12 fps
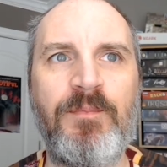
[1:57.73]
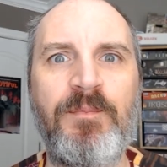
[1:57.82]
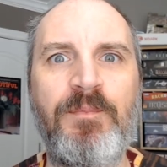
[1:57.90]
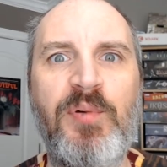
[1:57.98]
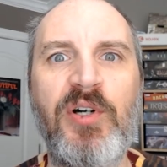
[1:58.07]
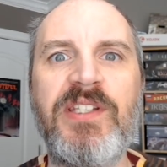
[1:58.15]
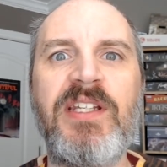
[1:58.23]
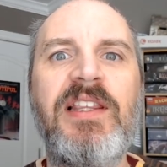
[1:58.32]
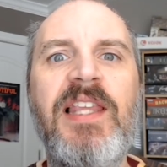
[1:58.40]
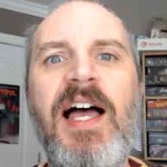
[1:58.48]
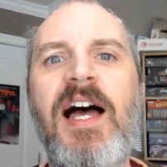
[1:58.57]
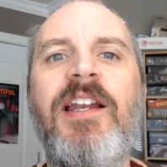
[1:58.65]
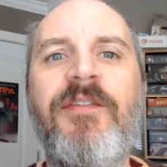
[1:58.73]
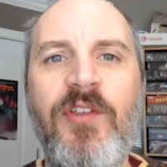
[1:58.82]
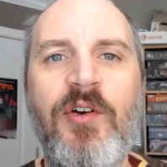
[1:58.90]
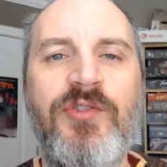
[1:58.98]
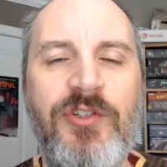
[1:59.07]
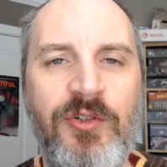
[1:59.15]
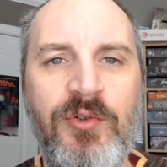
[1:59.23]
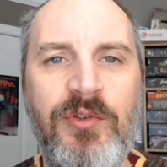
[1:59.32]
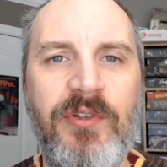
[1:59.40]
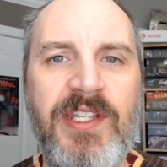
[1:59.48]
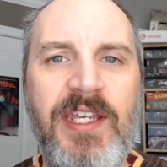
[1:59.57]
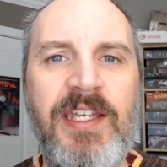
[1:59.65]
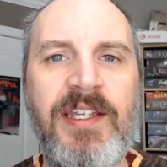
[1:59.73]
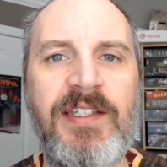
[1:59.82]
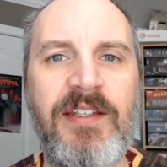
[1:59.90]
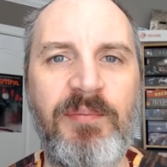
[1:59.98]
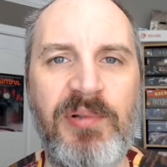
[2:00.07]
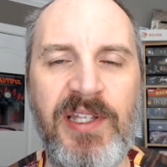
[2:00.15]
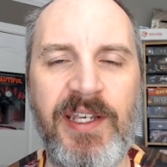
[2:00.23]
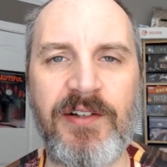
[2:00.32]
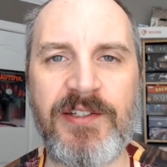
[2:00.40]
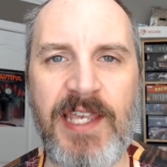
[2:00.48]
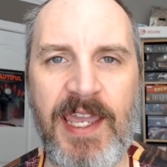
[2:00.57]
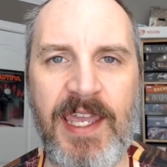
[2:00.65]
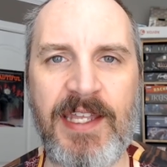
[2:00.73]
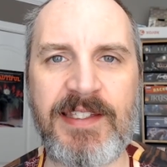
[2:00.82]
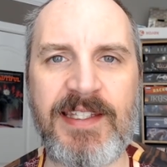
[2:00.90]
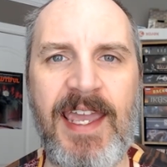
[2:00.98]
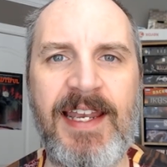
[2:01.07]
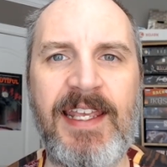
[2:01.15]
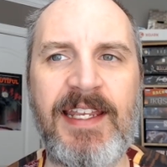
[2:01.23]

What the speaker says: puts a lot of those tools into the player's hands. And